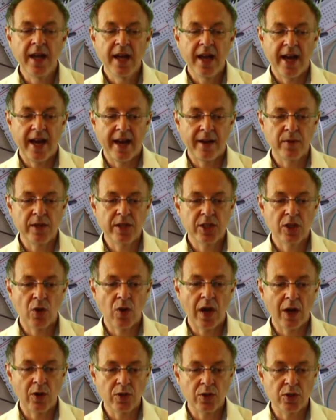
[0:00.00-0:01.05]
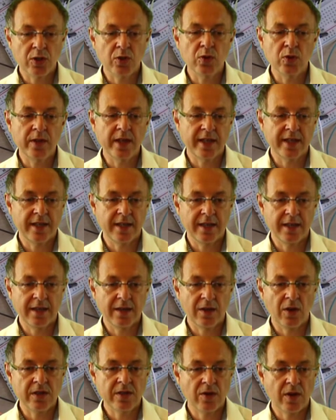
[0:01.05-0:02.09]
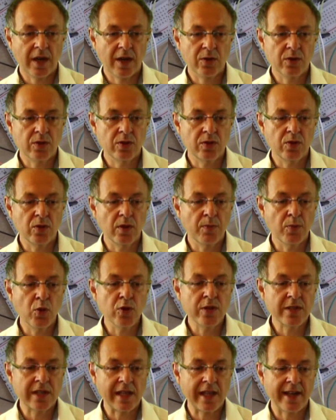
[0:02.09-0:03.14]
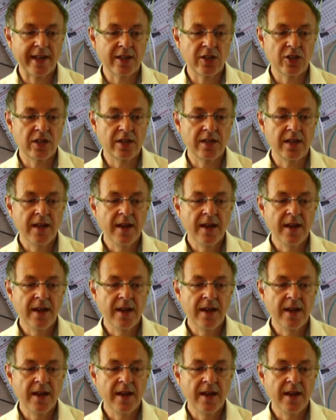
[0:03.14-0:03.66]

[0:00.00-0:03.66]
And we show how to do that and also how to do a boot selection.